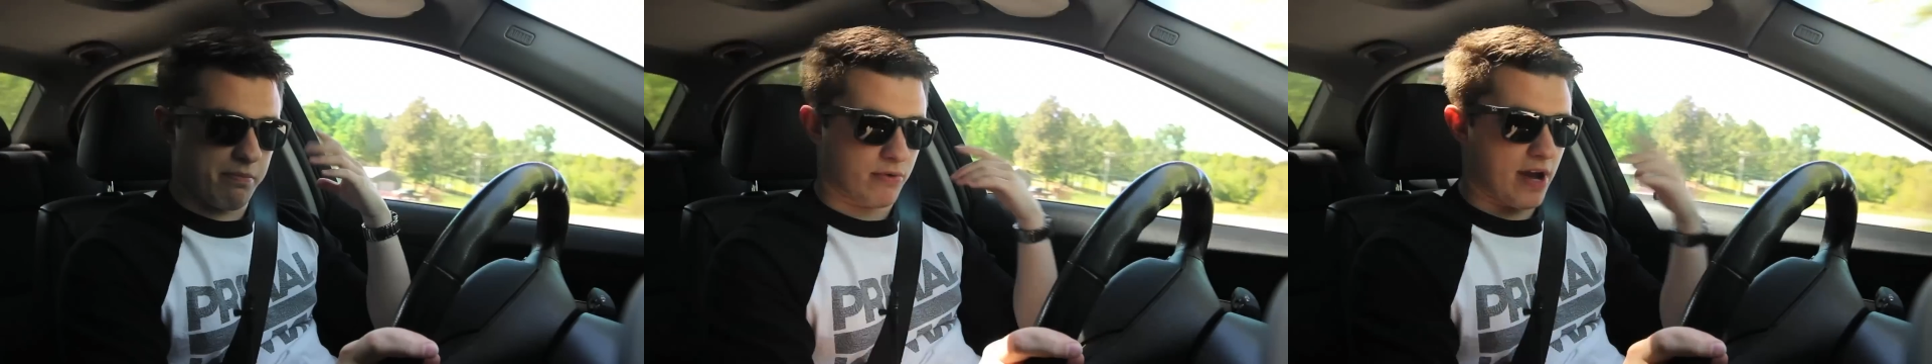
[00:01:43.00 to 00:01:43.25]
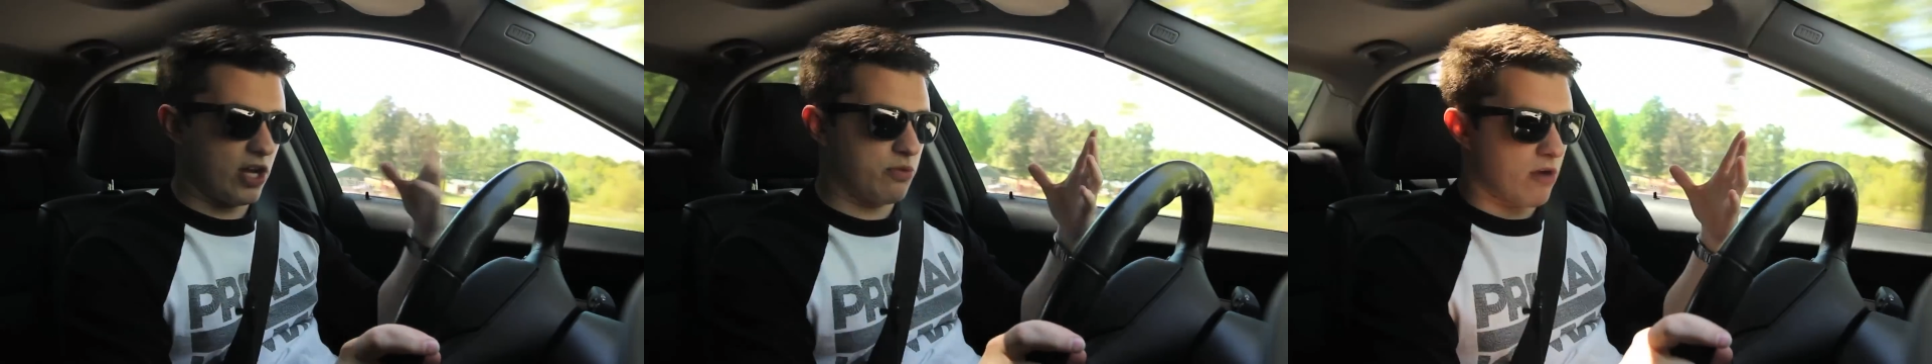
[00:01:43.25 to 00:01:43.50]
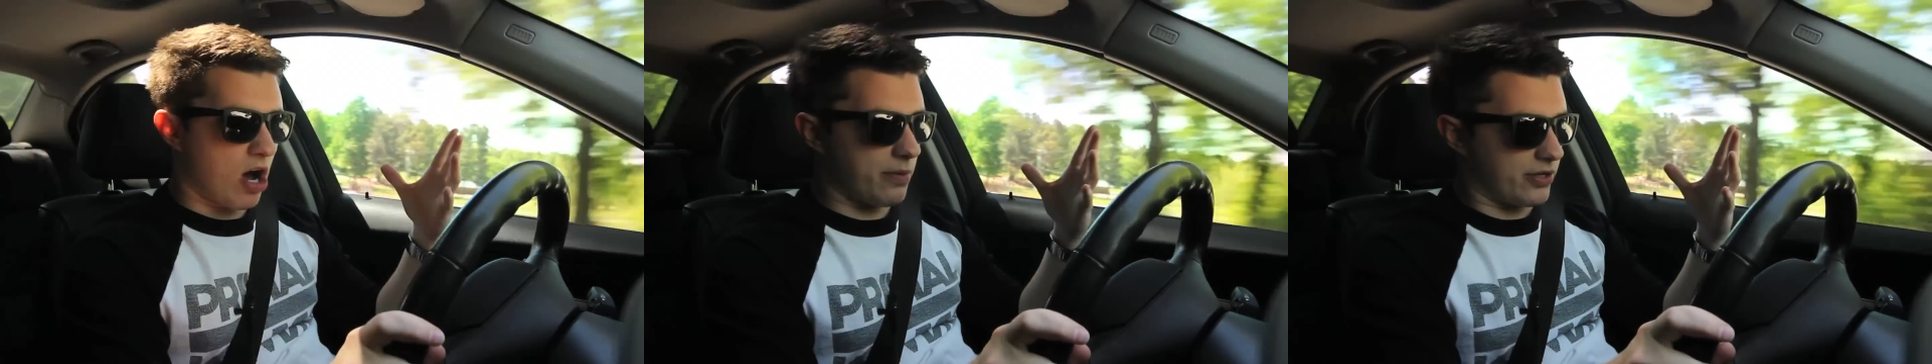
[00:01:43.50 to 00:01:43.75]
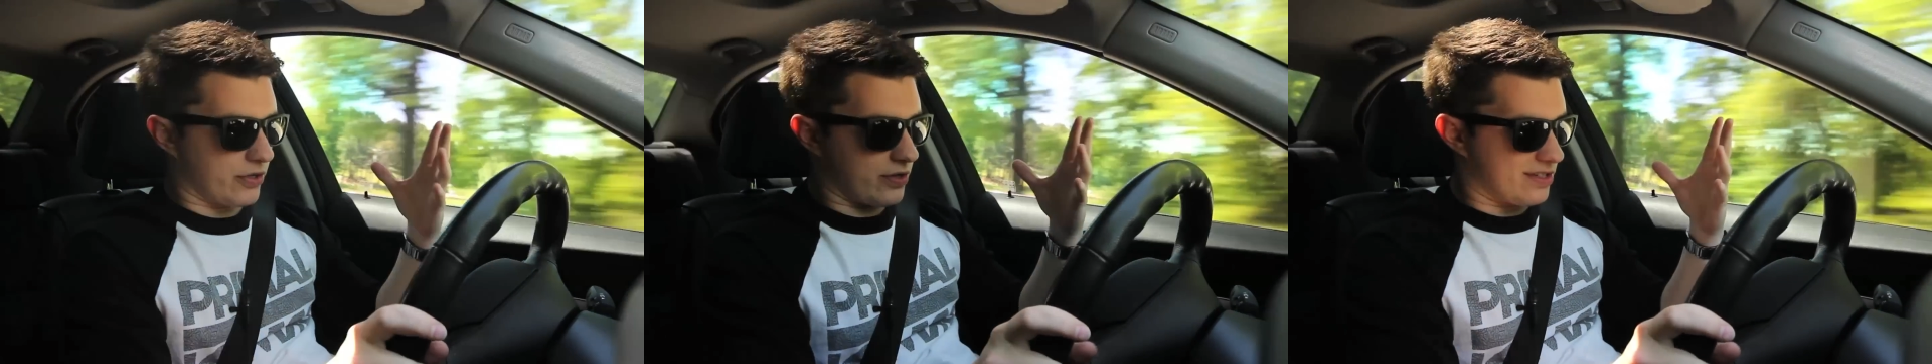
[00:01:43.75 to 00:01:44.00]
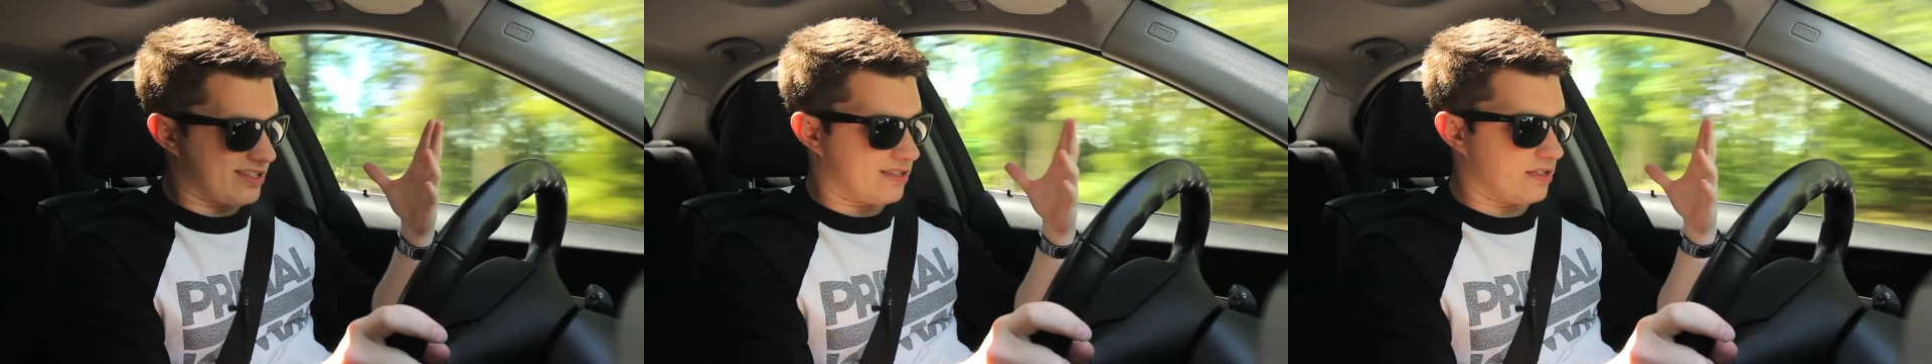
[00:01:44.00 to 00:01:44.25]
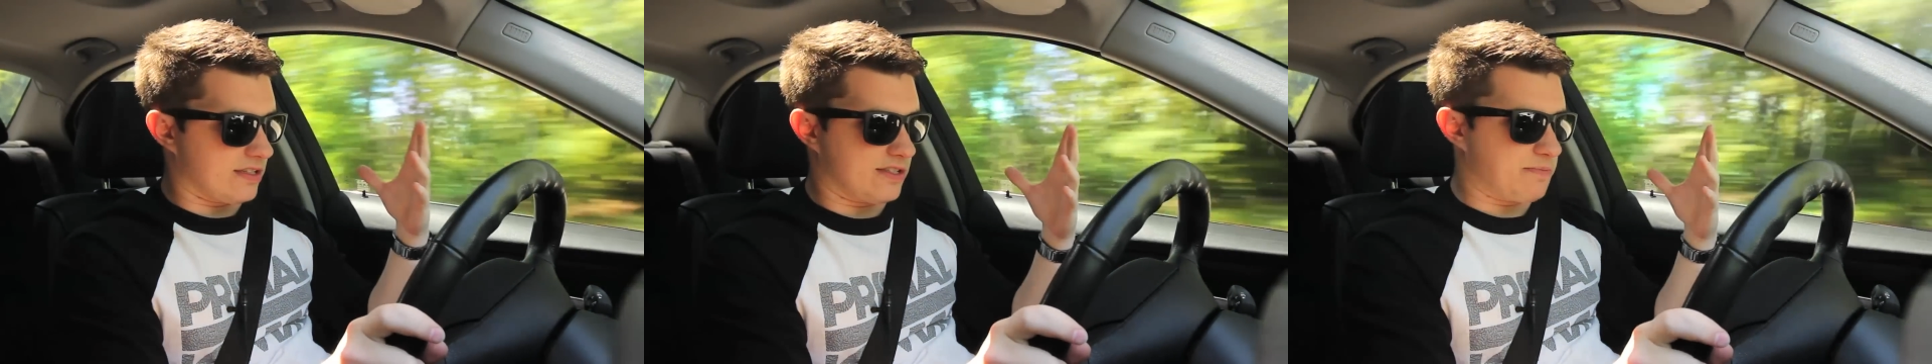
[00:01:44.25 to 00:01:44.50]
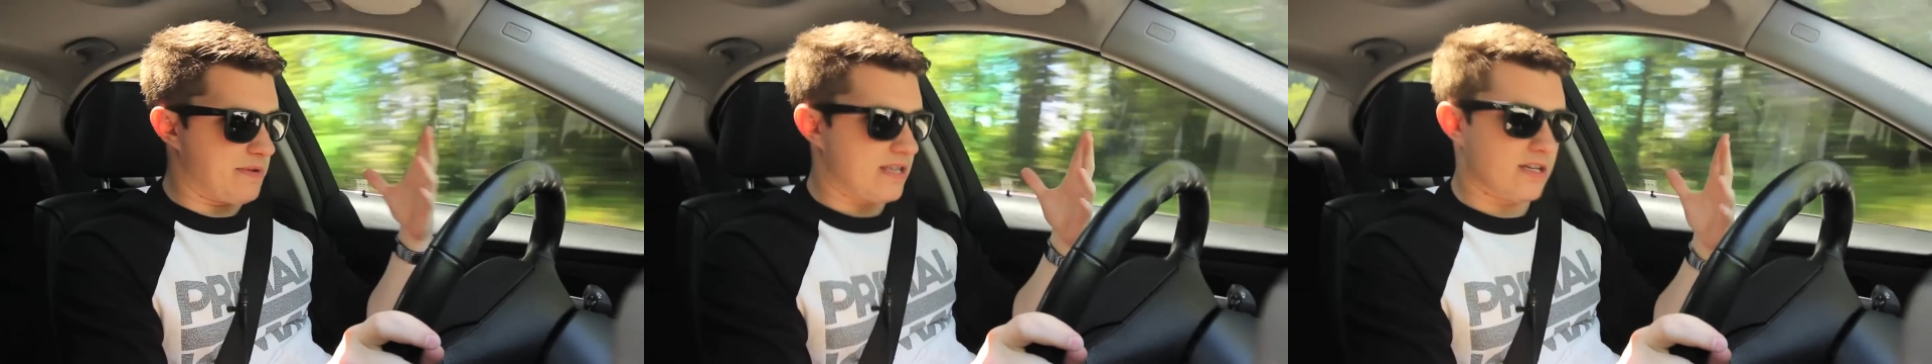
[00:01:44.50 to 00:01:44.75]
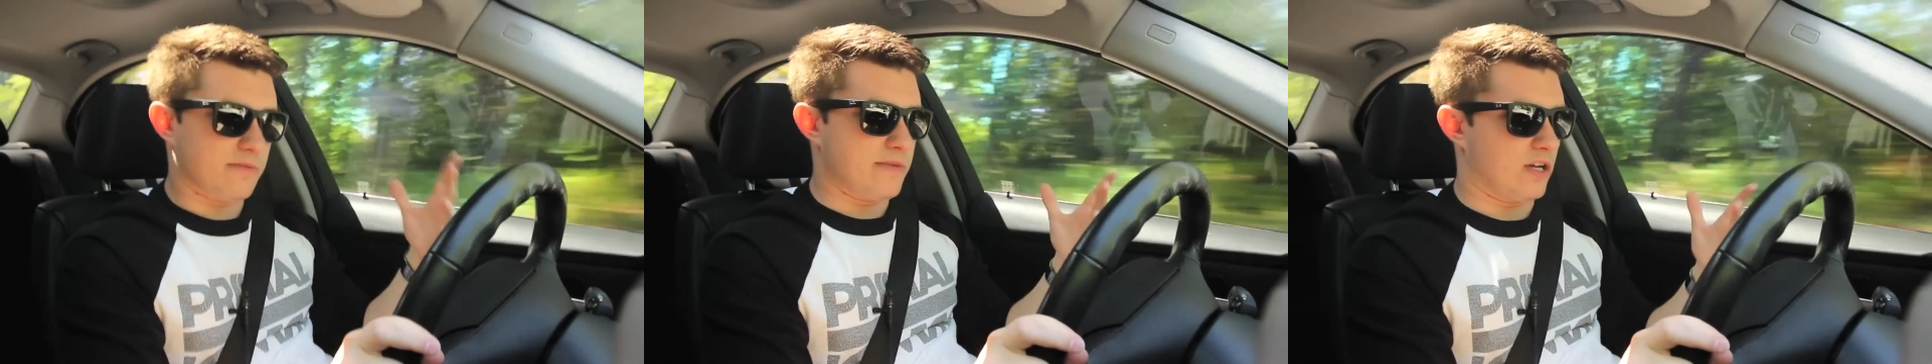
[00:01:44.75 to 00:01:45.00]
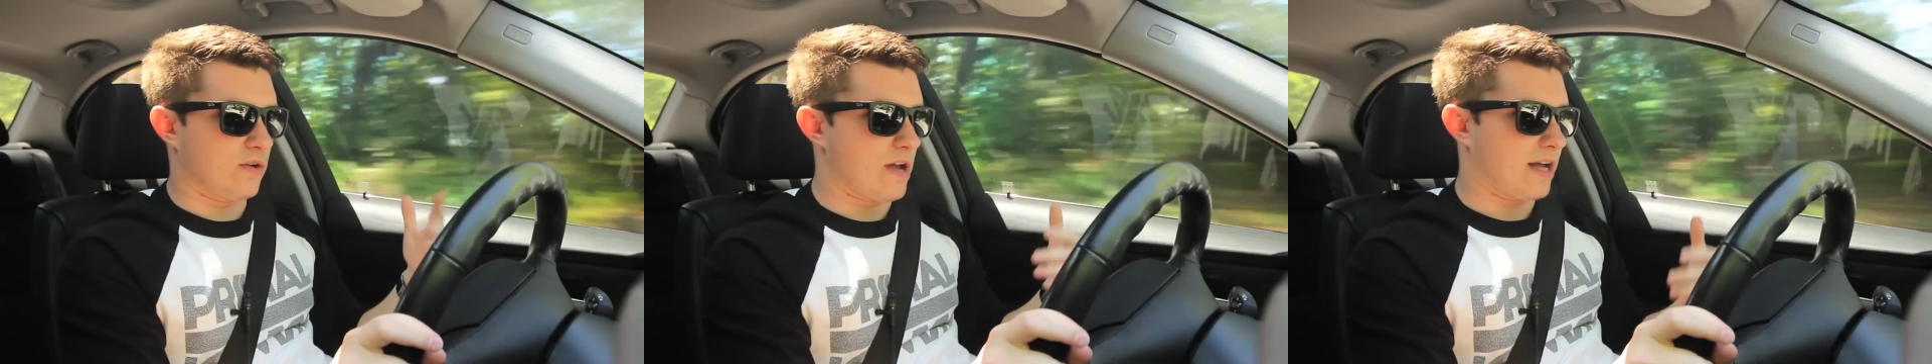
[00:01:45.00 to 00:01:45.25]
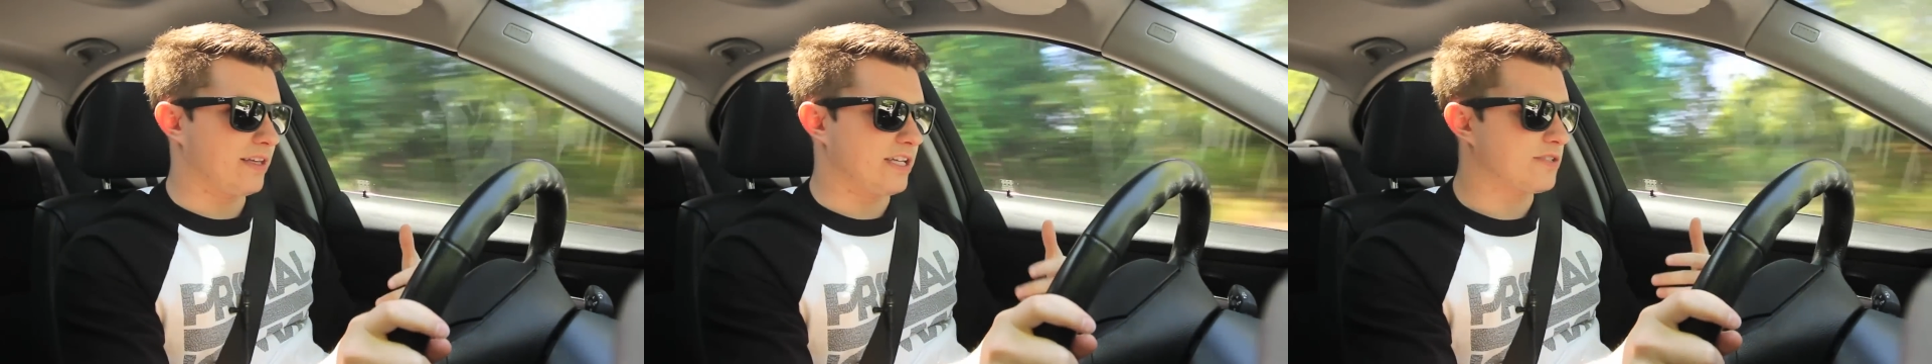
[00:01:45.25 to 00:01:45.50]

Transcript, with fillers: brainometer is speaking to me correctly,